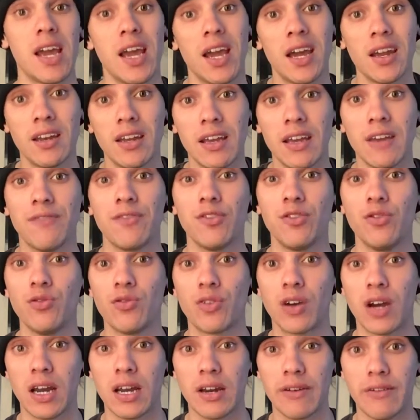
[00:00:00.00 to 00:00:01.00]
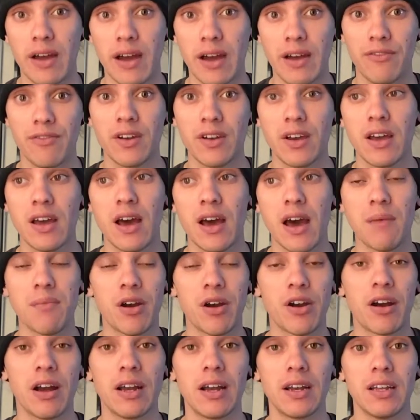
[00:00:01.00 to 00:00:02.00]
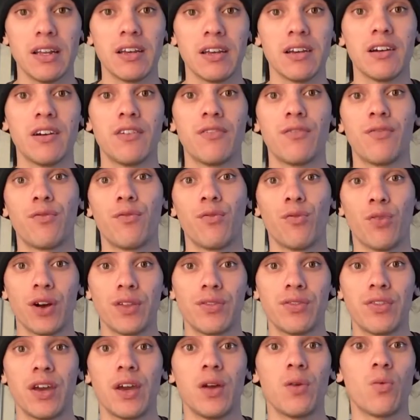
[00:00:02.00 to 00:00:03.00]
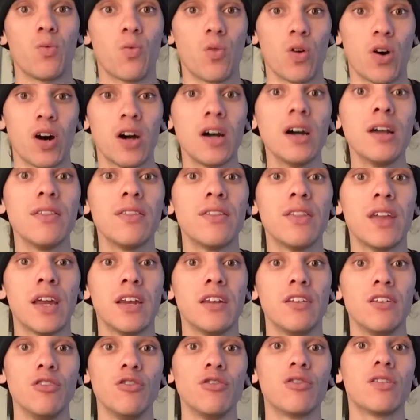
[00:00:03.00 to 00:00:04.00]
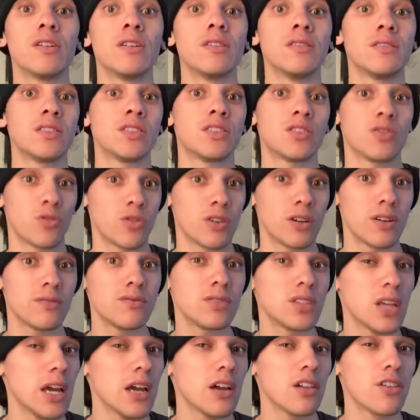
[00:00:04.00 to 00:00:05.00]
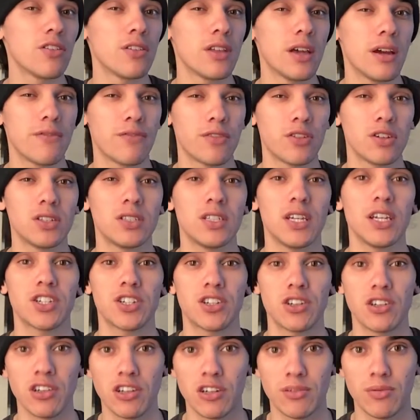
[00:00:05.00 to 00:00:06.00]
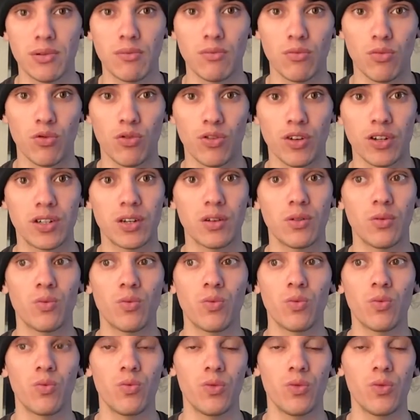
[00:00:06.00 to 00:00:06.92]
And if you kind of have a better idea of what they want, then you can sort of tailor that first session a little bit more to